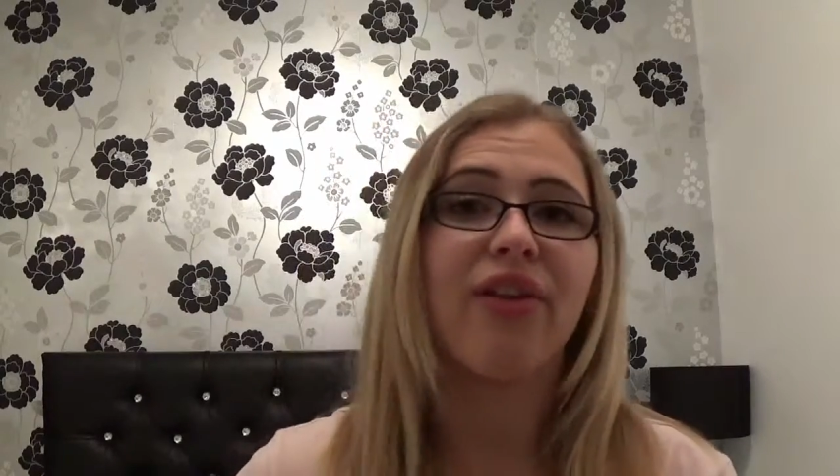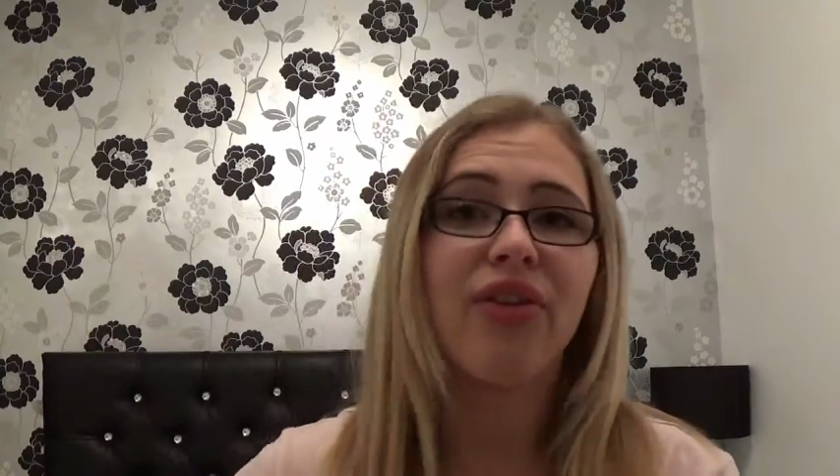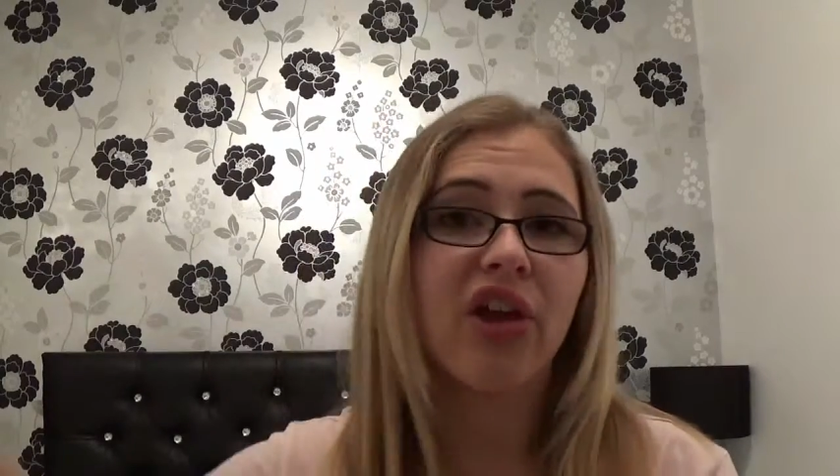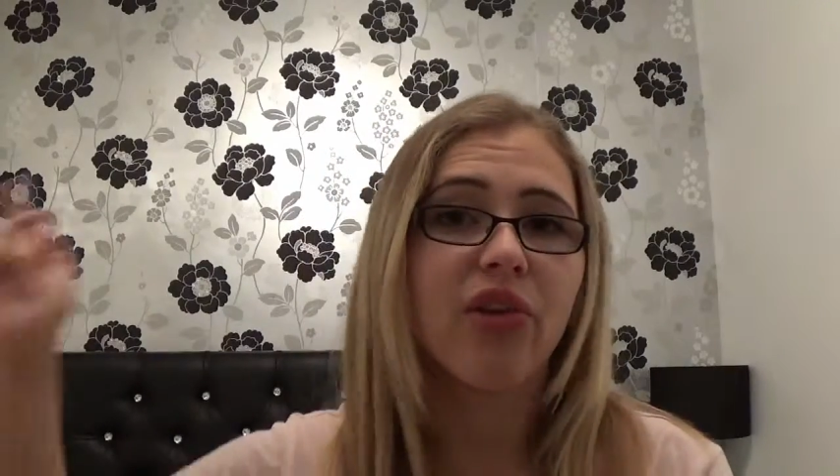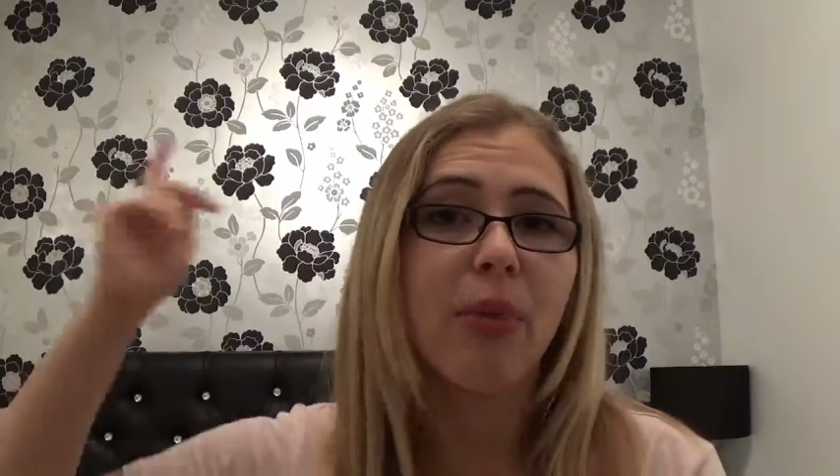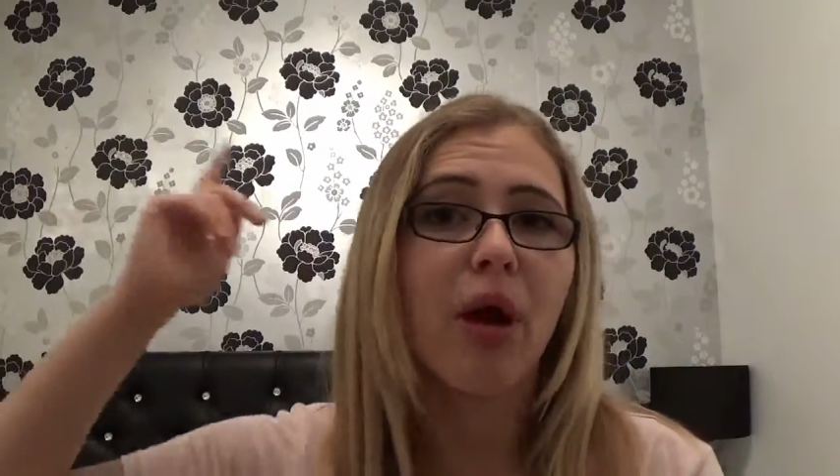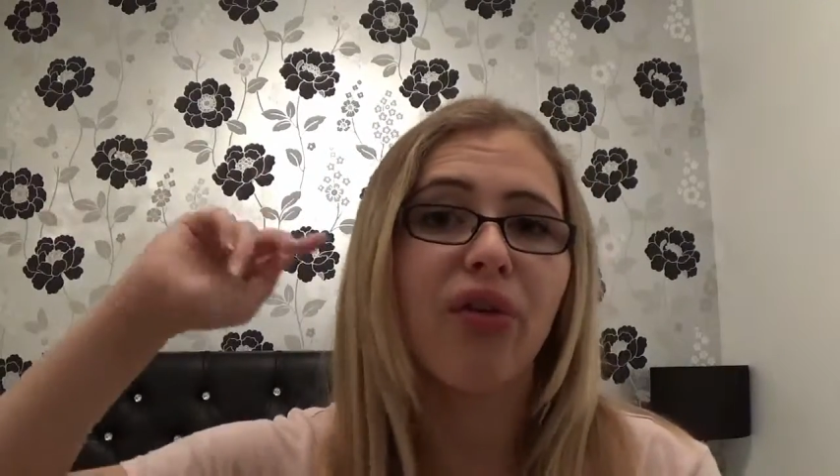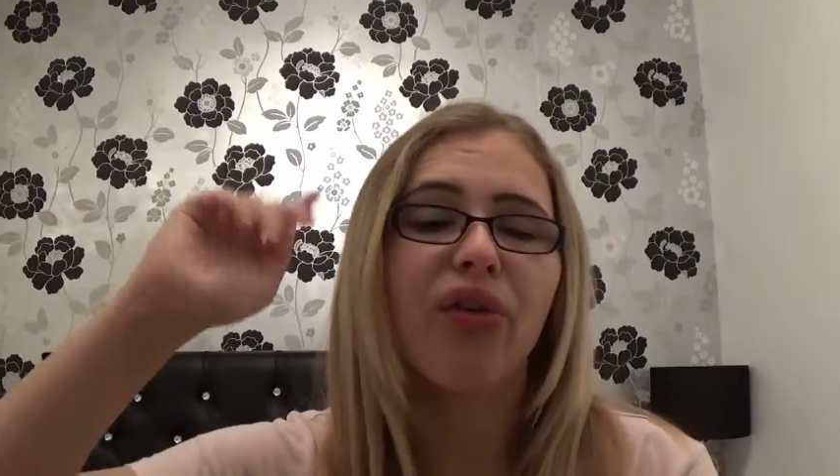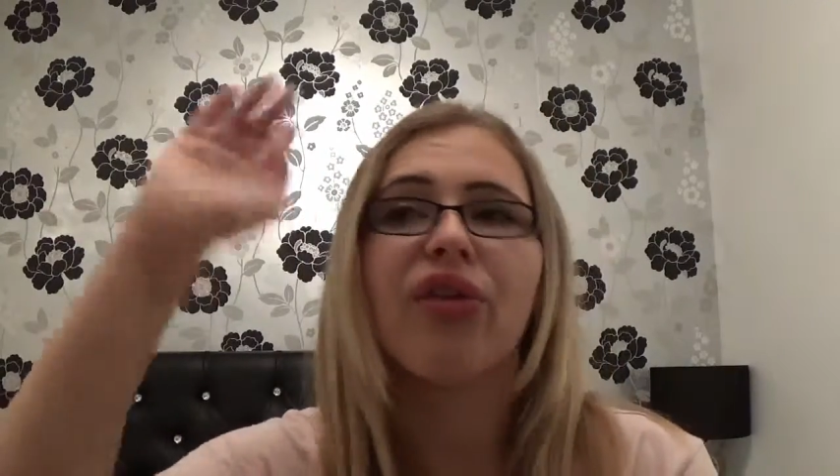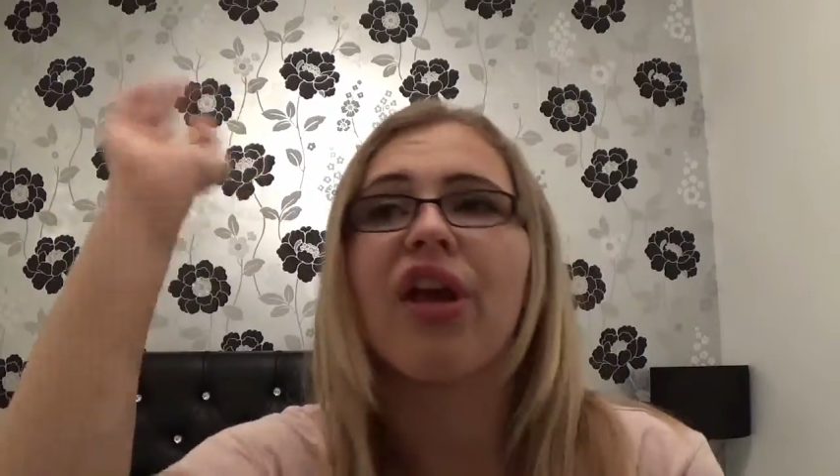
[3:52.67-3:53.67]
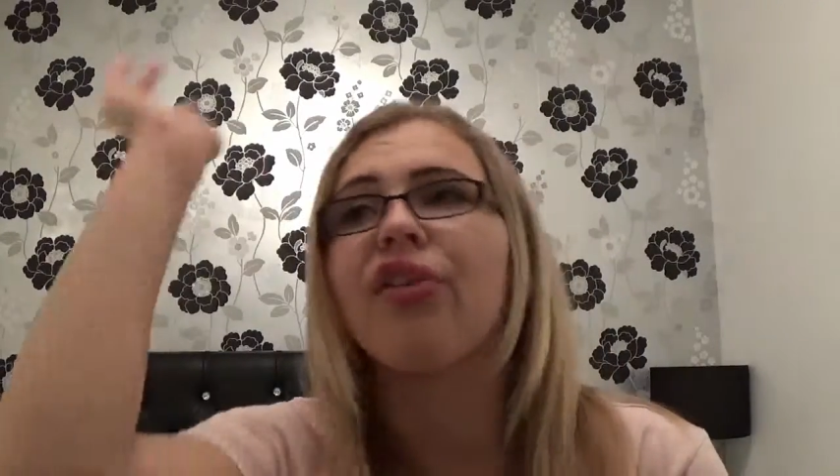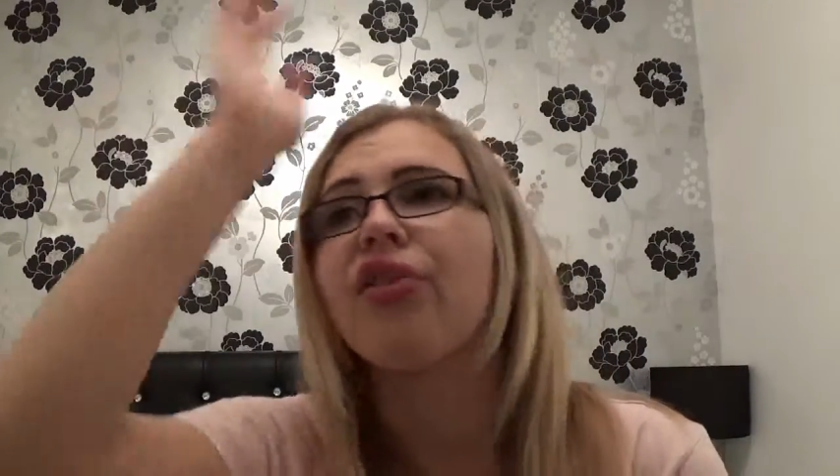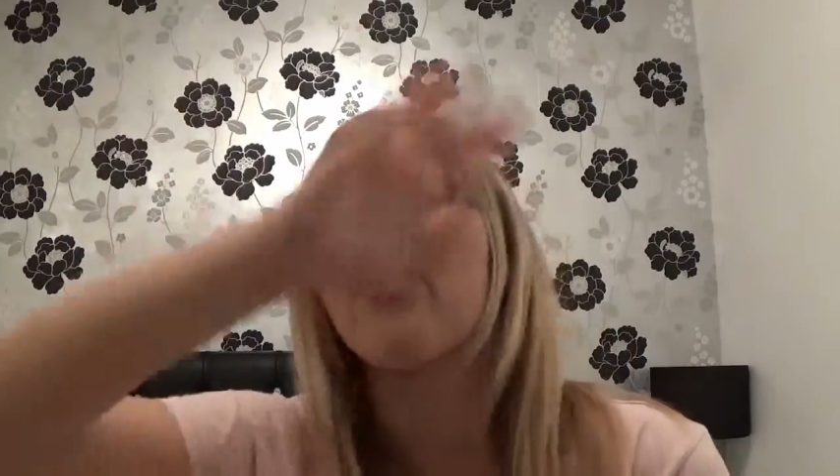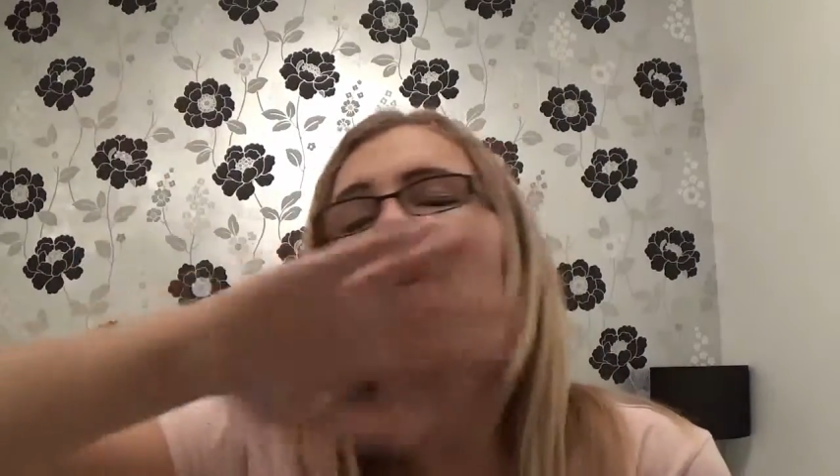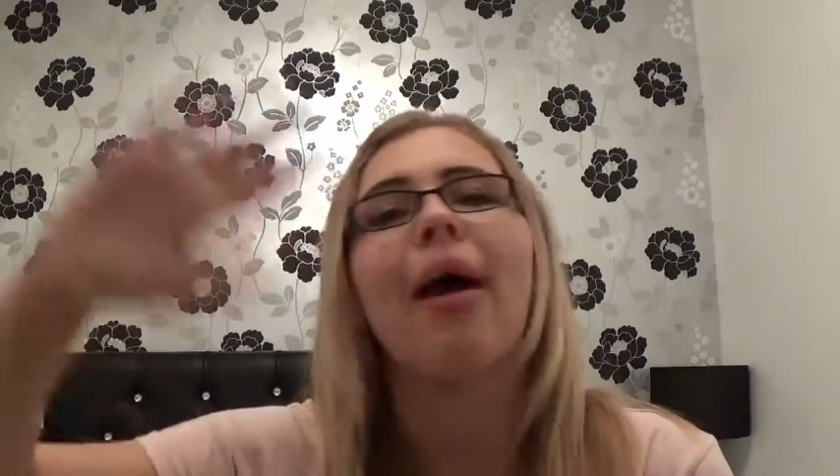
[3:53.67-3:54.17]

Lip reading: It's 6 books, 6